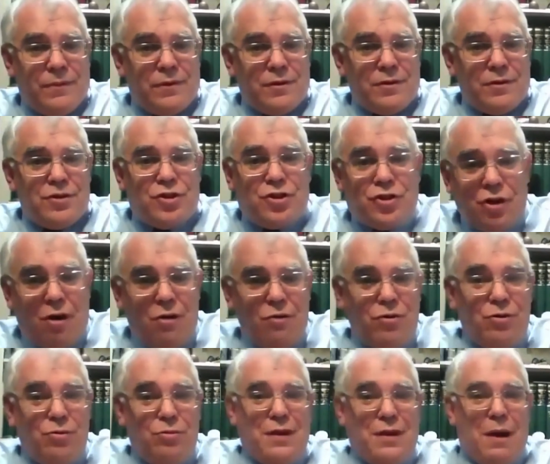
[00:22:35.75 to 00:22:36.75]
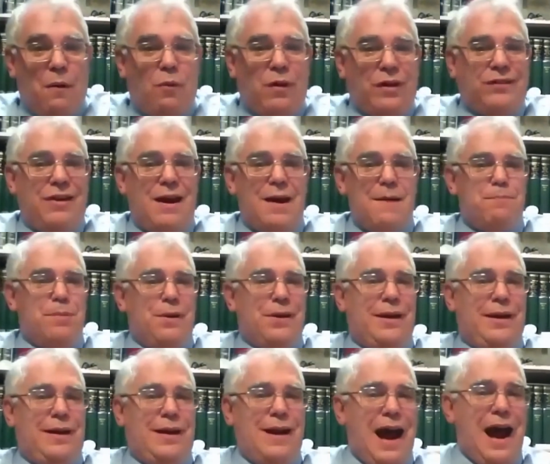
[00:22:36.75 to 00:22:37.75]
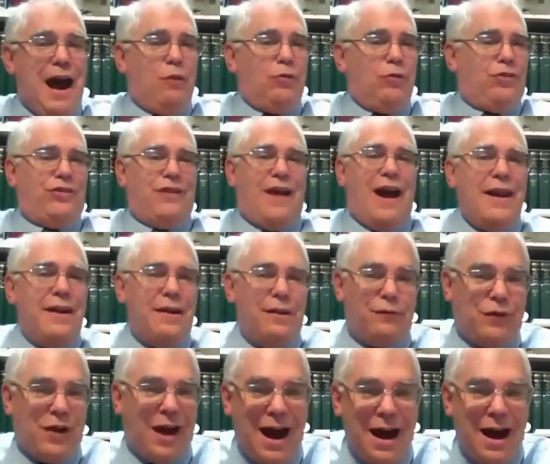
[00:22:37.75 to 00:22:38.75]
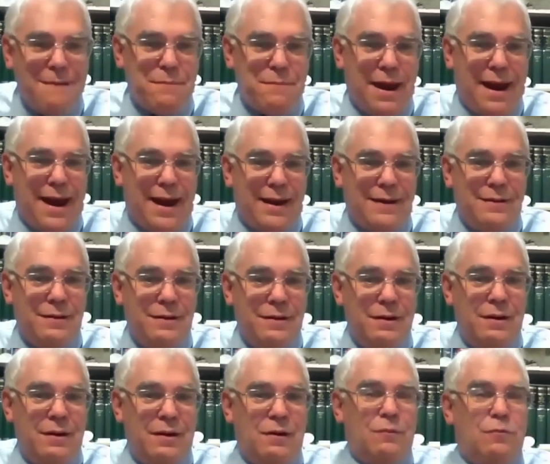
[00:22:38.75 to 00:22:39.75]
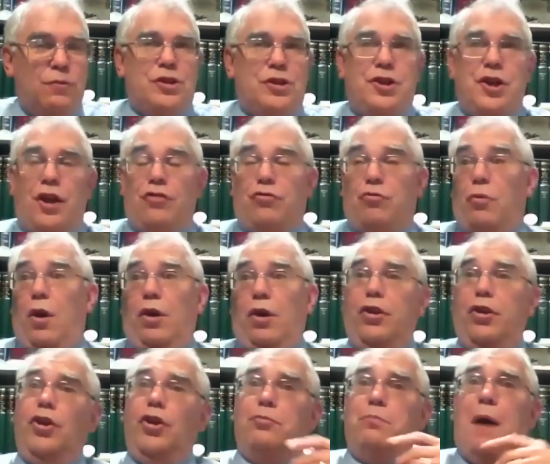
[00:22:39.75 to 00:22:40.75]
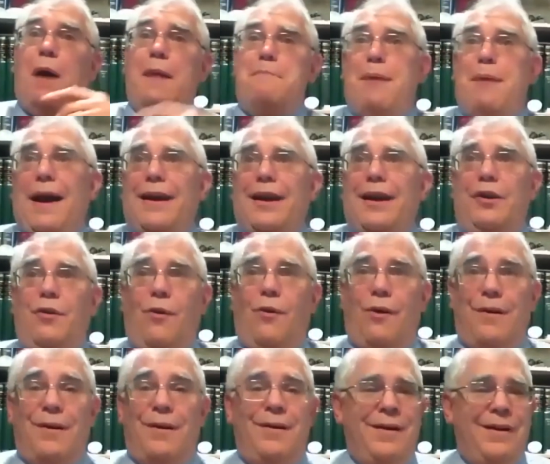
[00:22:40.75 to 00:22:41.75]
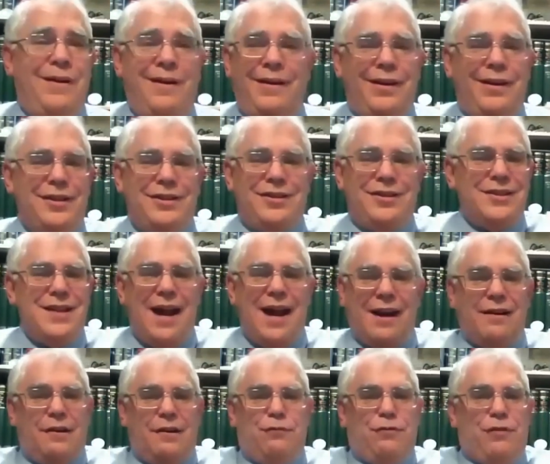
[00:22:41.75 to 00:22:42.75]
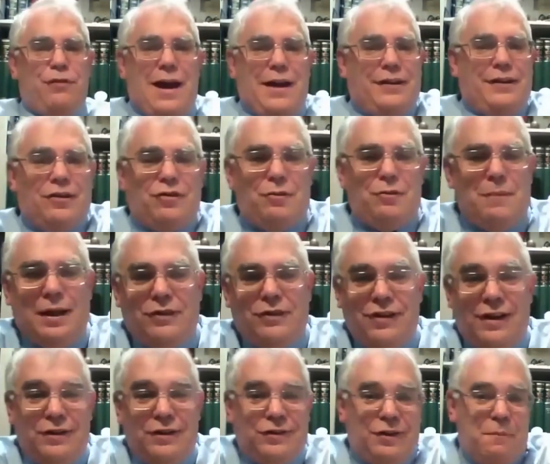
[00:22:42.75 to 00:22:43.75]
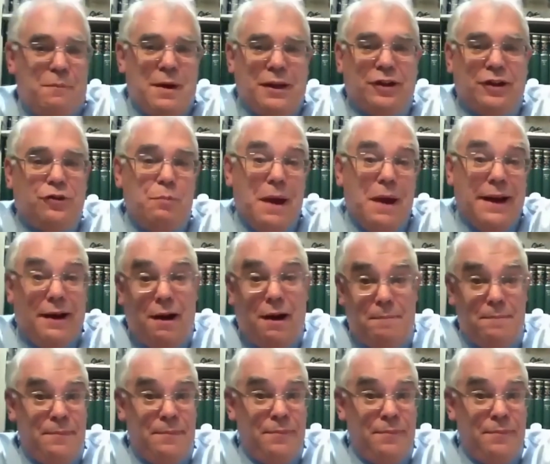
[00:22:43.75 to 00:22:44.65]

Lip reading: show you that what's happening outside of combat with just, well, here's my pecking order, it's just not going to fly. It doesn't make sense. And it's made up.